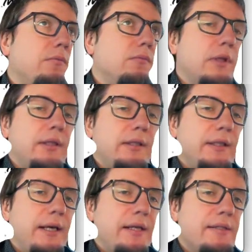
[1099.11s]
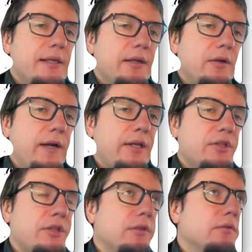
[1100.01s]
that indicates the
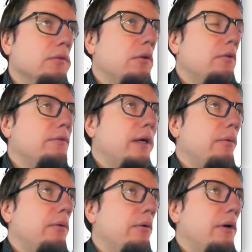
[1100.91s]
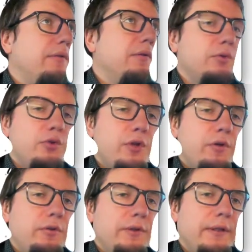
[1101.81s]
location of our revolute
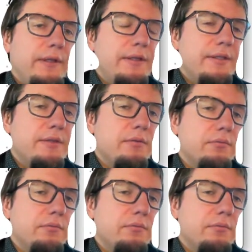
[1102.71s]
joint is